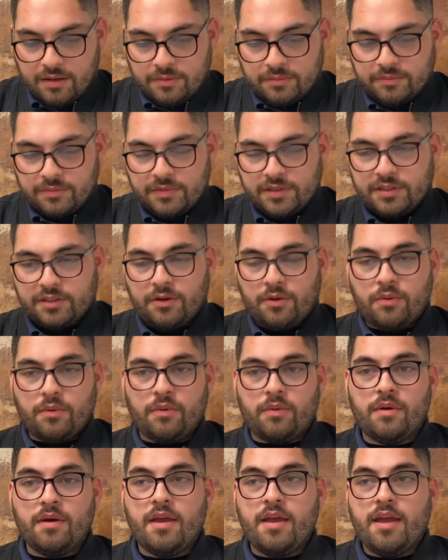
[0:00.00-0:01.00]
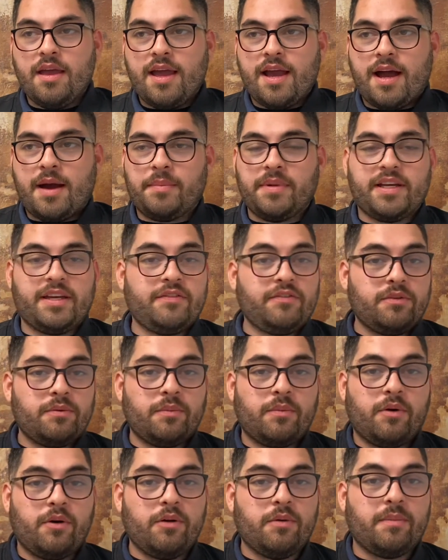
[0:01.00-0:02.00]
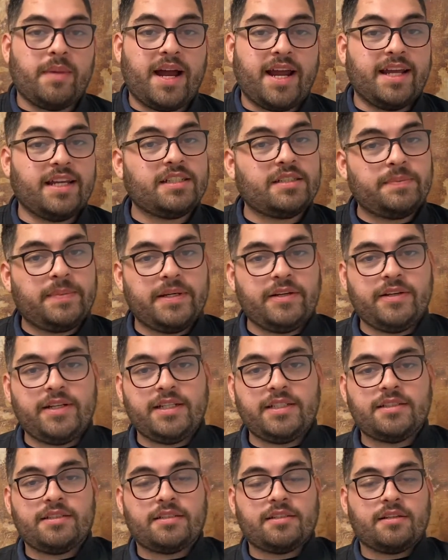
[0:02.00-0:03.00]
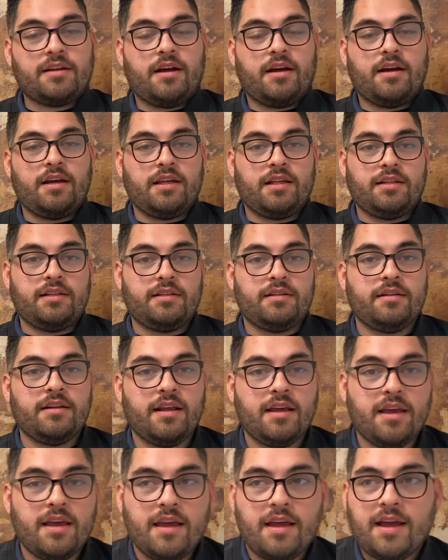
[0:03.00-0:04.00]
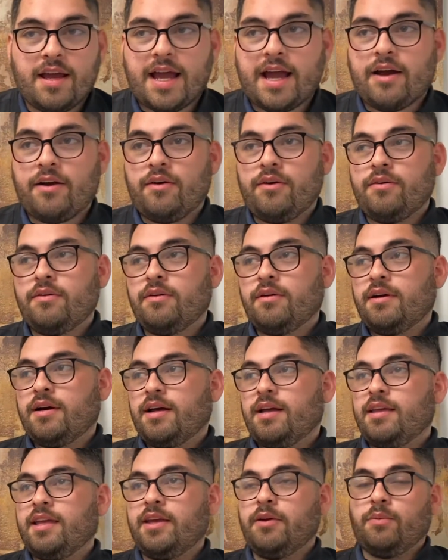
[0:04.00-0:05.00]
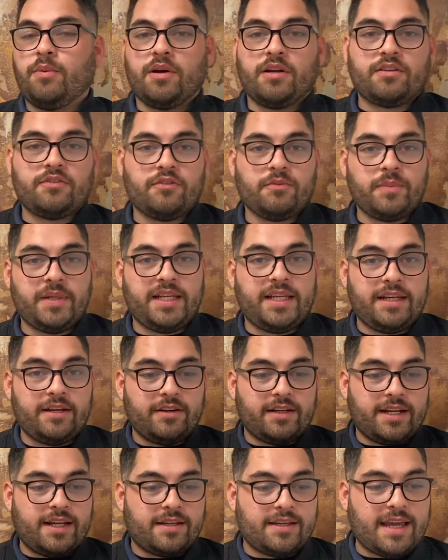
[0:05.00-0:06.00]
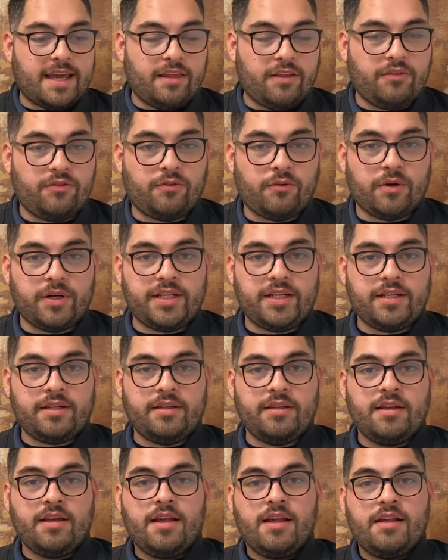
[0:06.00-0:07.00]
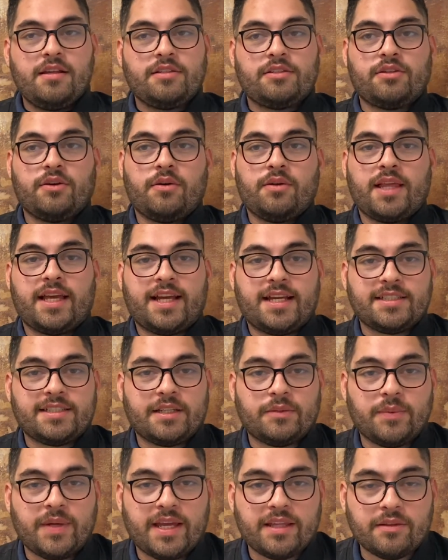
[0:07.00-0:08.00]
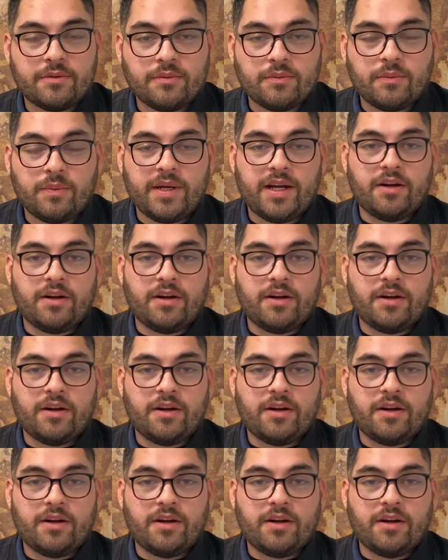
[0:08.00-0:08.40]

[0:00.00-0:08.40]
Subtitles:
So I'm going to give you more of my experience on how it worked for me here in California. So like I said, we are